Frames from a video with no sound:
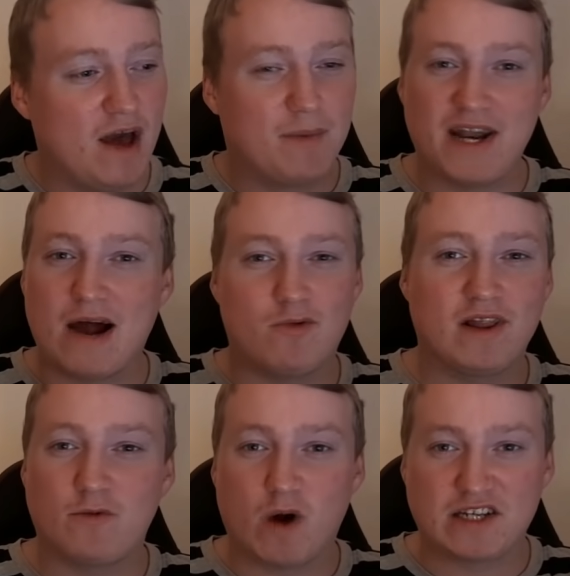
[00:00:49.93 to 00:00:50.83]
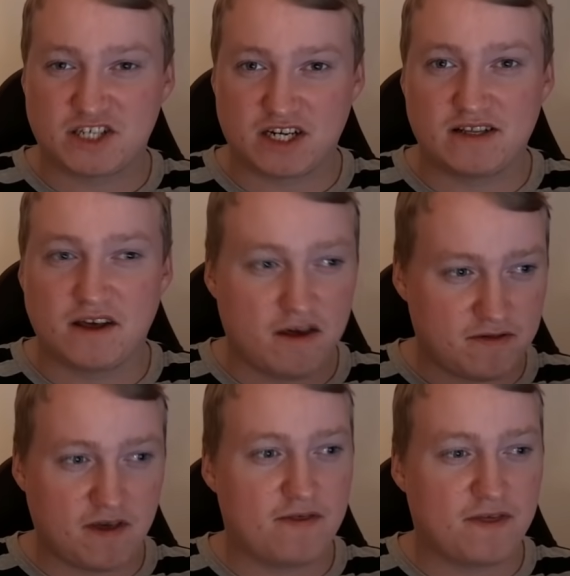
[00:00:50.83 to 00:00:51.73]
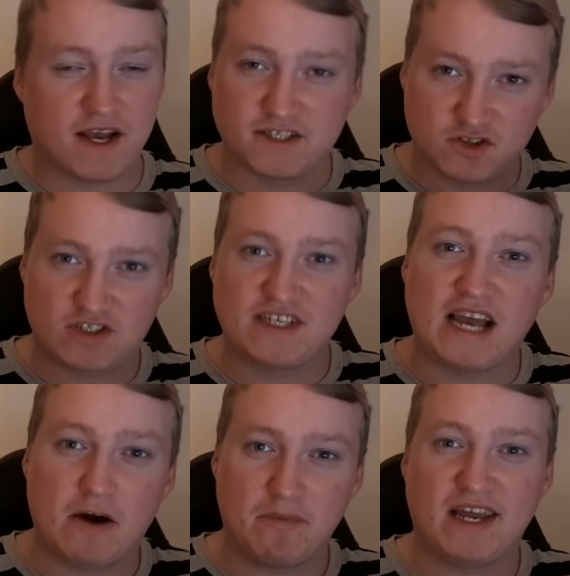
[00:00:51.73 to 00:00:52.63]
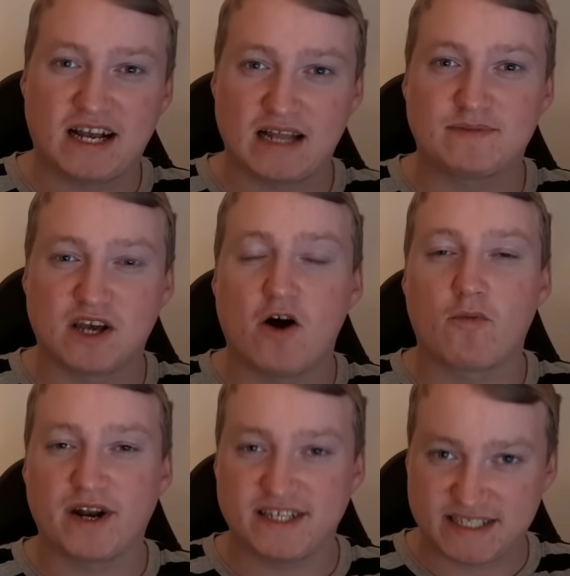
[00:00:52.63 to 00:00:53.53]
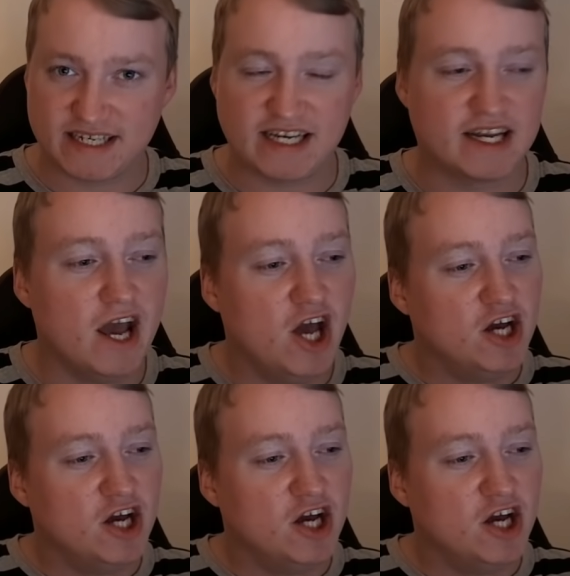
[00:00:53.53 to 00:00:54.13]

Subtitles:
but not really watching the thing to see how many clips I already seen.